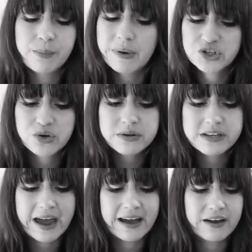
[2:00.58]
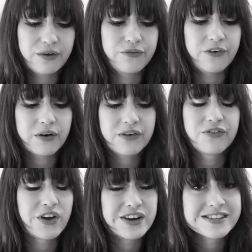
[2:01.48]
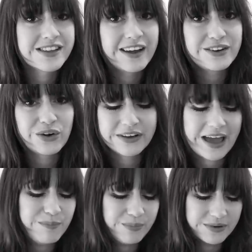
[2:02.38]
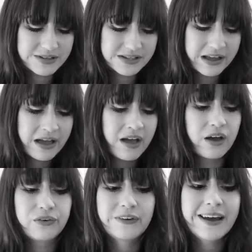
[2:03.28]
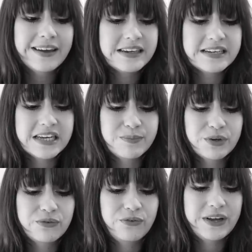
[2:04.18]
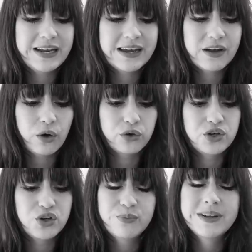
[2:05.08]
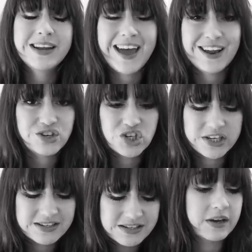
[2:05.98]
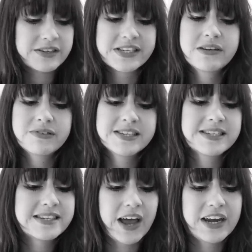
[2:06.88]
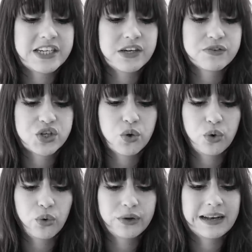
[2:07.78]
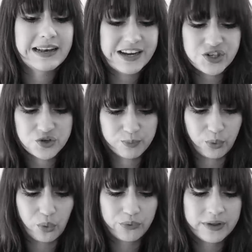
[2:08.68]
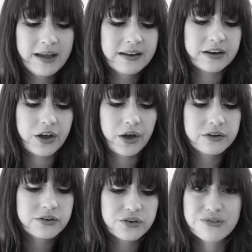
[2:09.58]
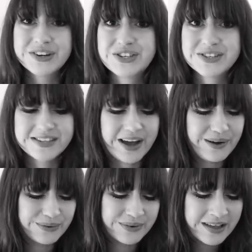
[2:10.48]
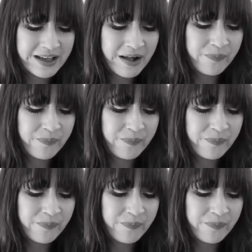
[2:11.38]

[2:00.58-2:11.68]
a magical attack her very first night on campus. A flying demon feeding on human energies. A secret society of so-called Legendborn that hunt the creatures down.